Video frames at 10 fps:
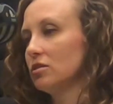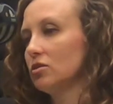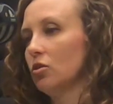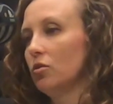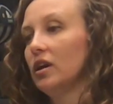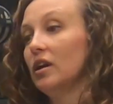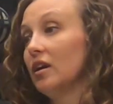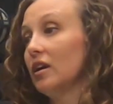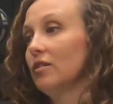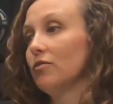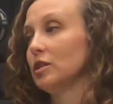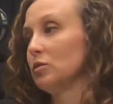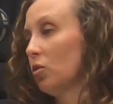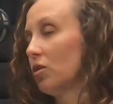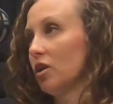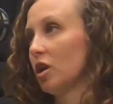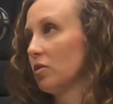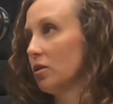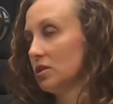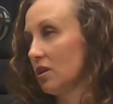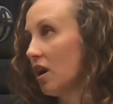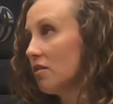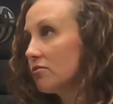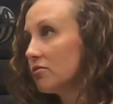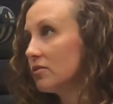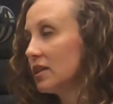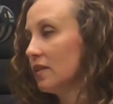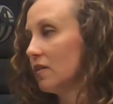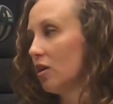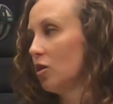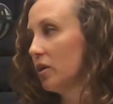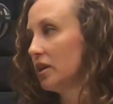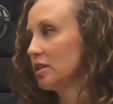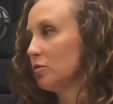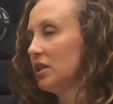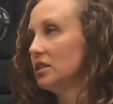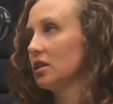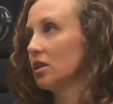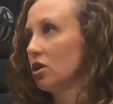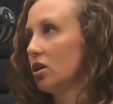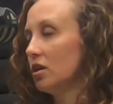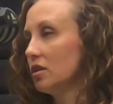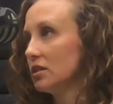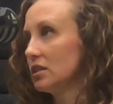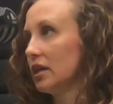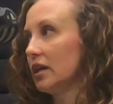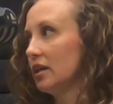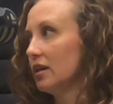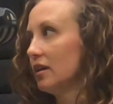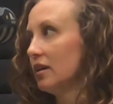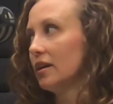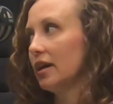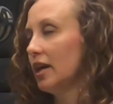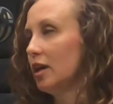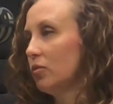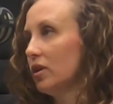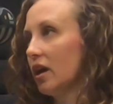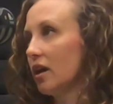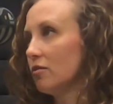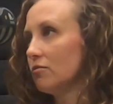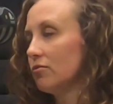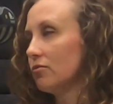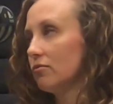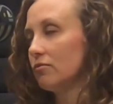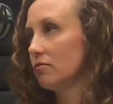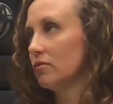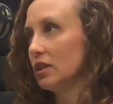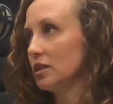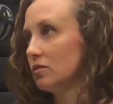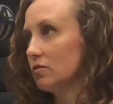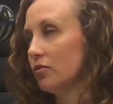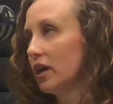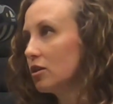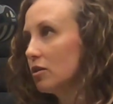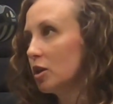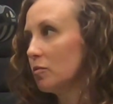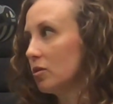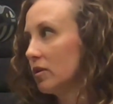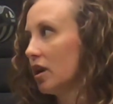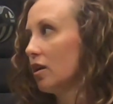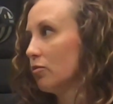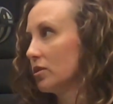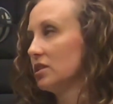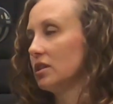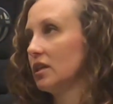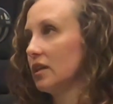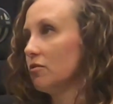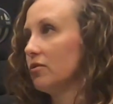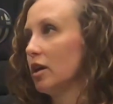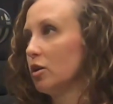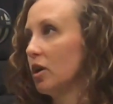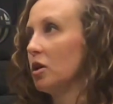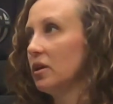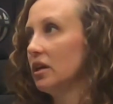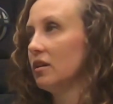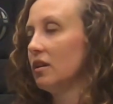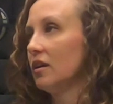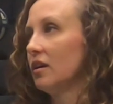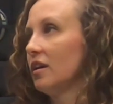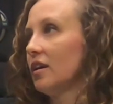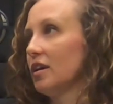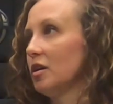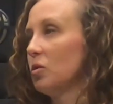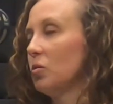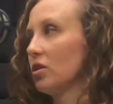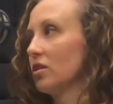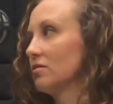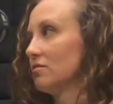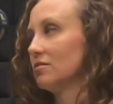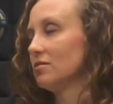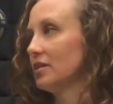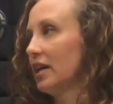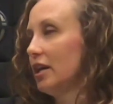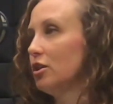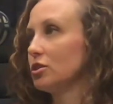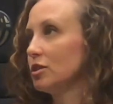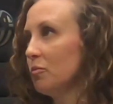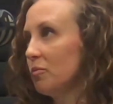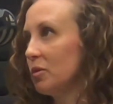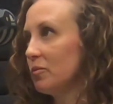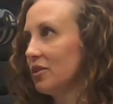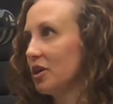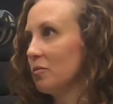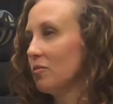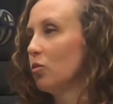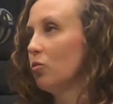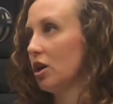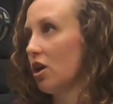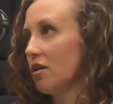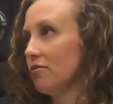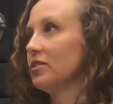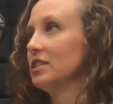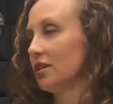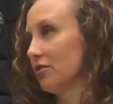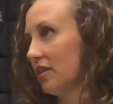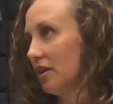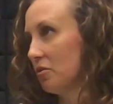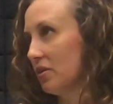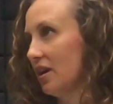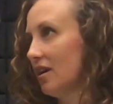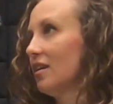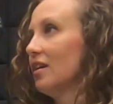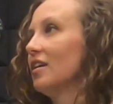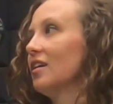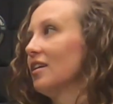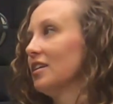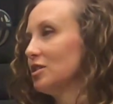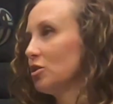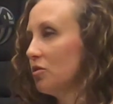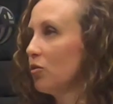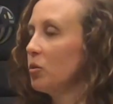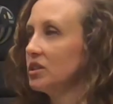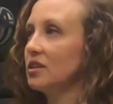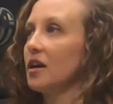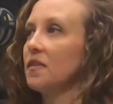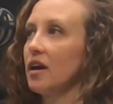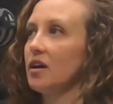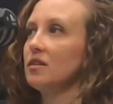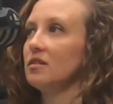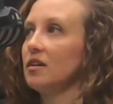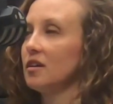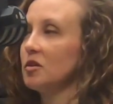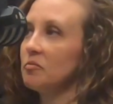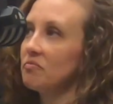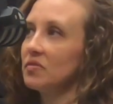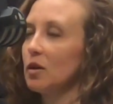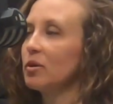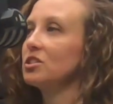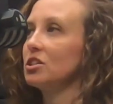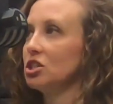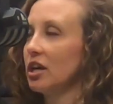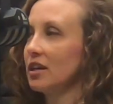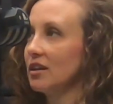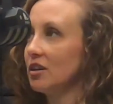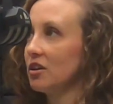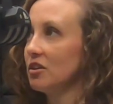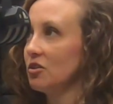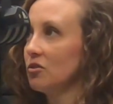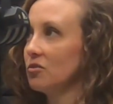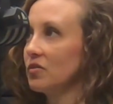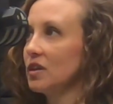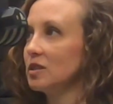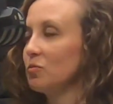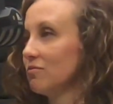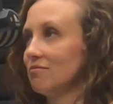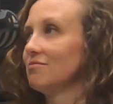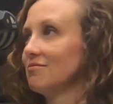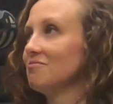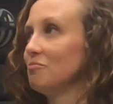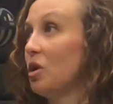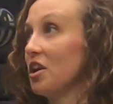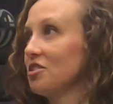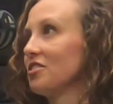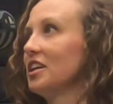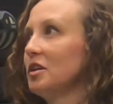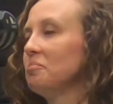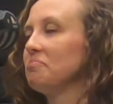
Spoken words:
So if the smoke alarm goes off in the hallway, somebody's going to call and say, hey, we have this fire alarm going off. We're sending the fire department. Or, hey, your sump pump alarm went off. Is everything okay? So you've always got that person checking in on you that's monitoring it.